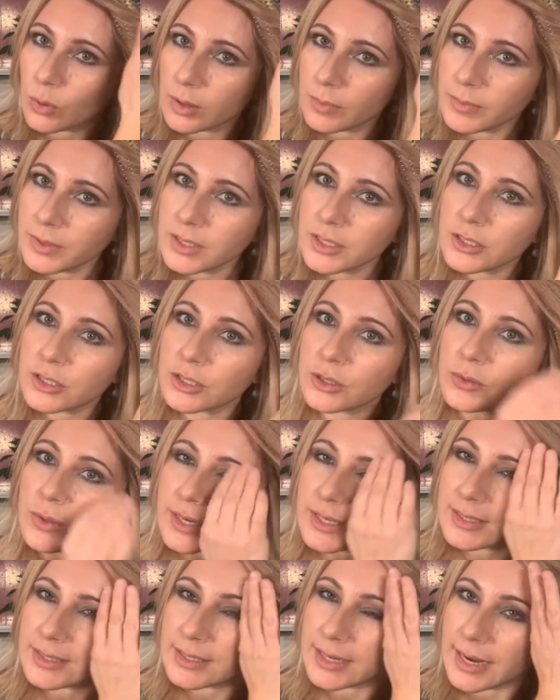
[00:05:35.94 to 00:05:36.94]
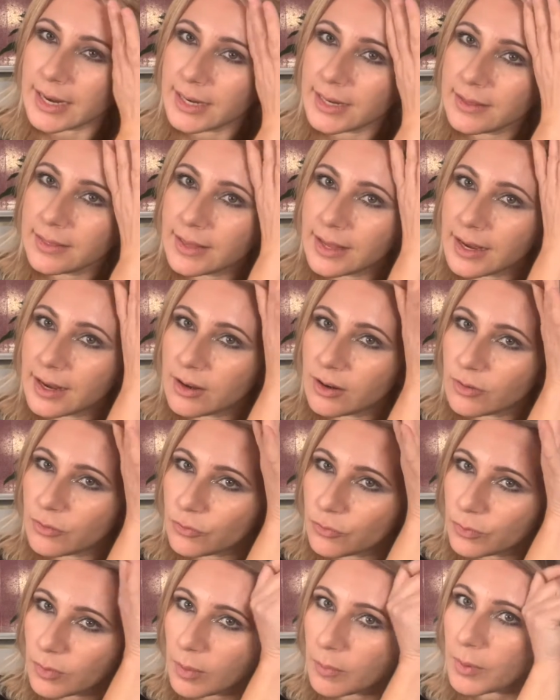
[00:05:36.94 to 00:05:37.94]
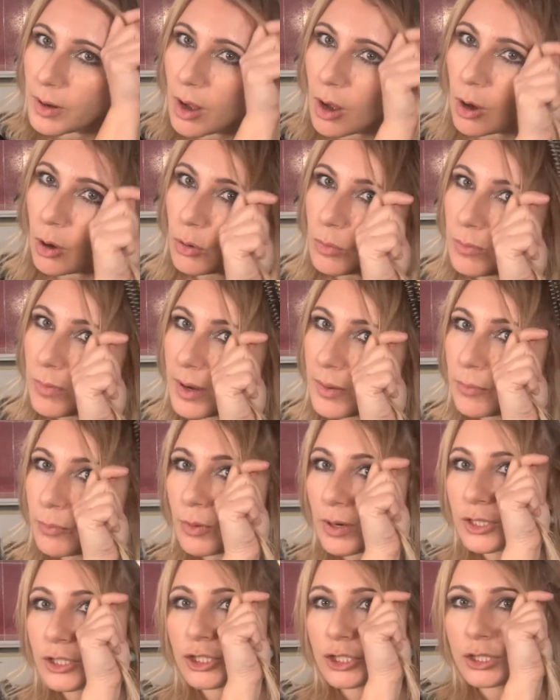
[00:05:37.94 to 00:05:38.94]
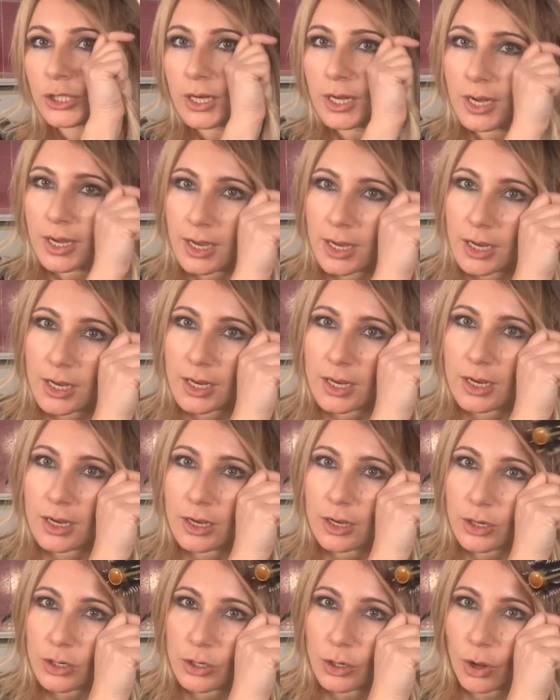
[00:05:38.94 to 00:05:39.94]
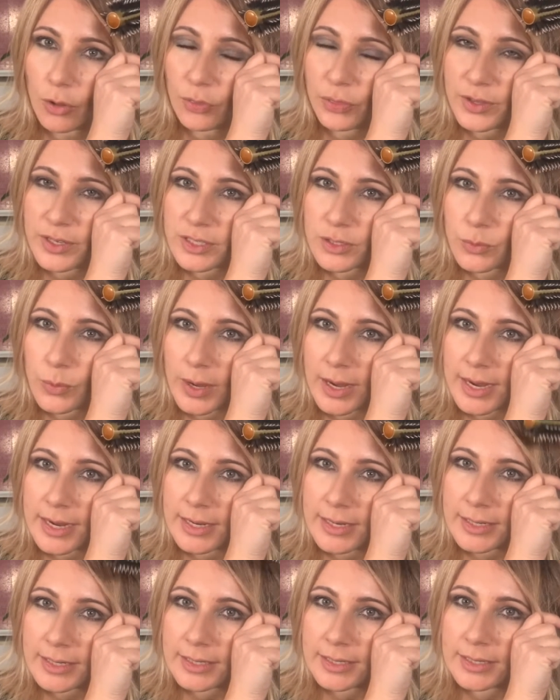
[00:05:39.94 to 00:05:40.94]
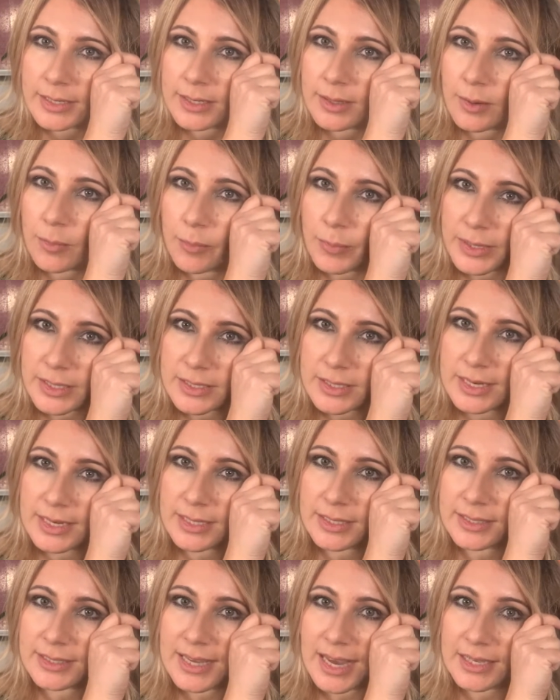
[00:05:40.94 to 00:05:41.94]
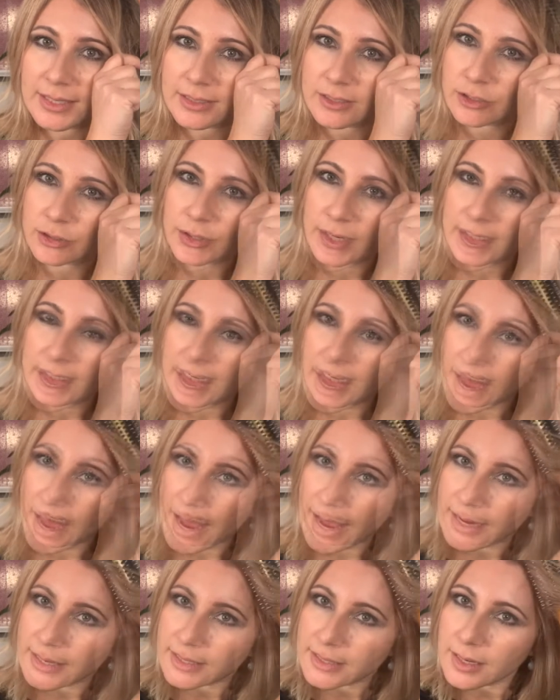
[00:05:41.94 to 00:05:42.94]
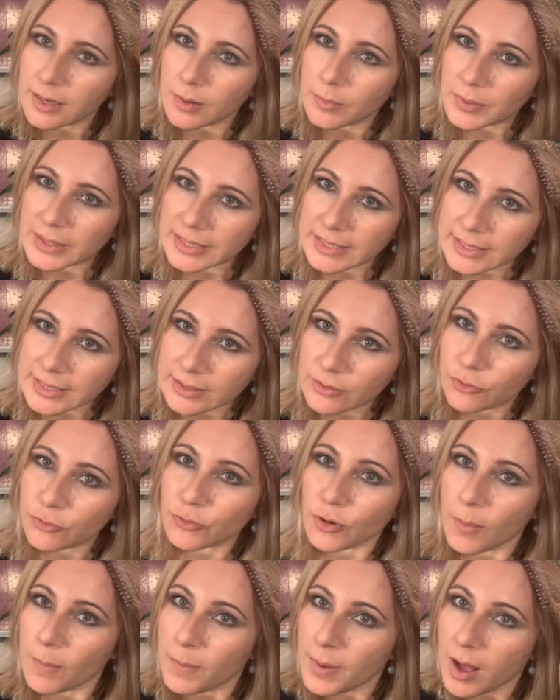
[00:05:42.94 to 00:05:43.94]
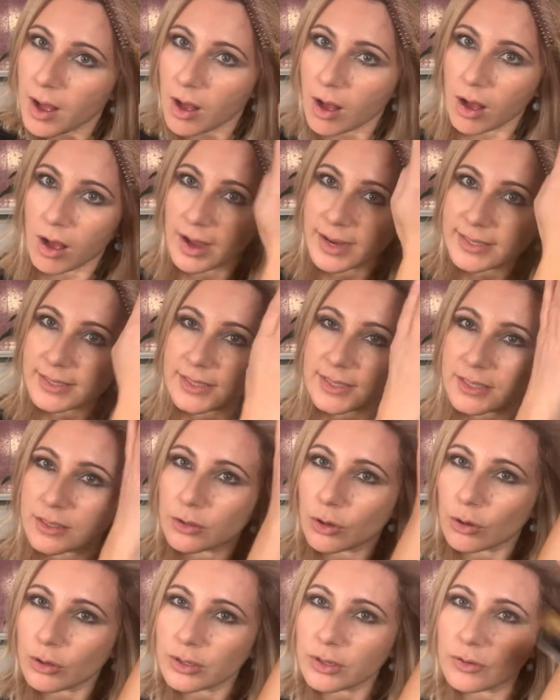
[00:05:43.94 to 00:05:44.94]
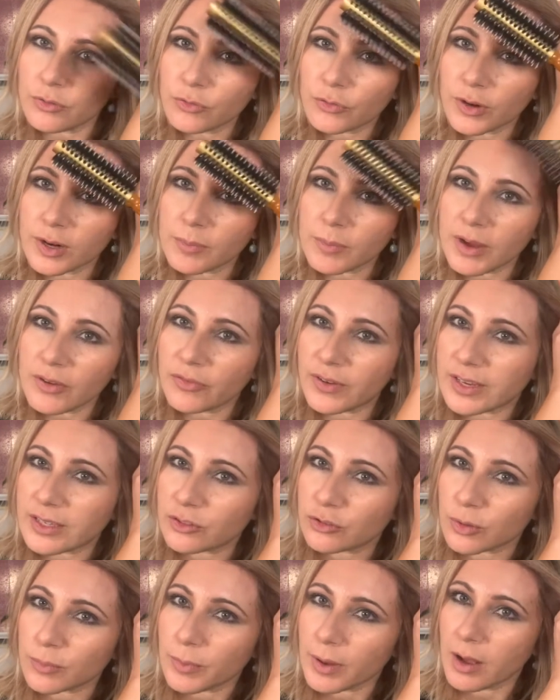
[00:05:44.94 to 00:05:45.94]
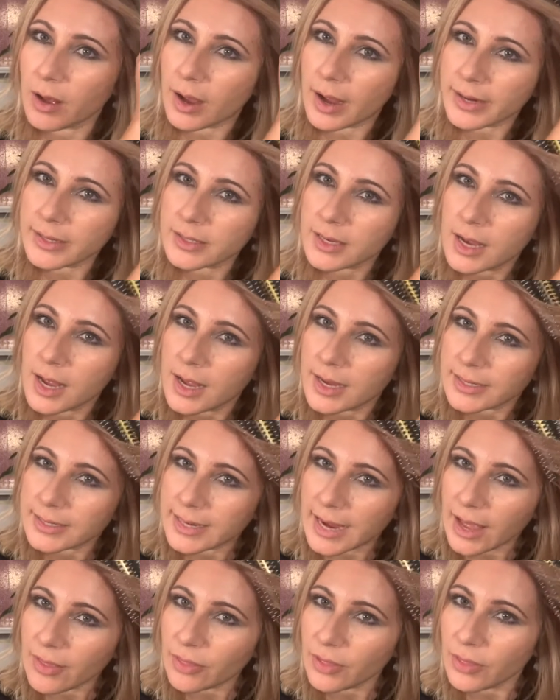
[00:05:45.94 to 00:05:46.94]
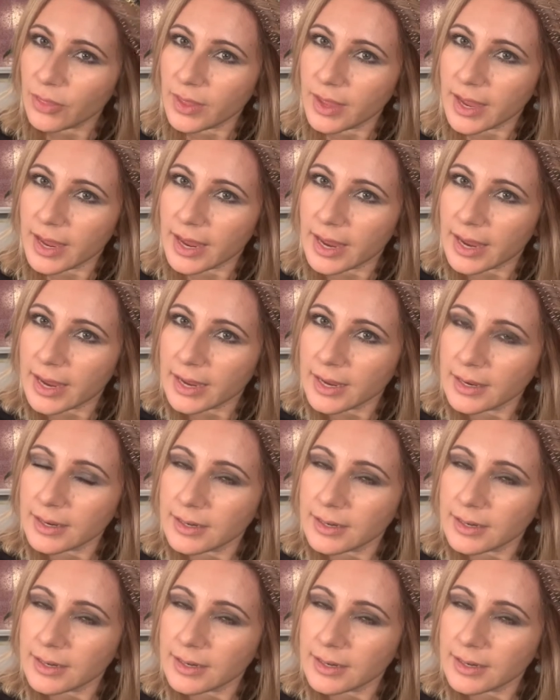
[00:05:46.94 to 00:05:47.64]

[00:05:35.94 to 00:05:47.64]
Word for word: I'm going to do is get in there, I'm going to hold my brush not this way, but exactly straight down. And I'm gonna from behind, not in front of my face, from behind, gather the hair.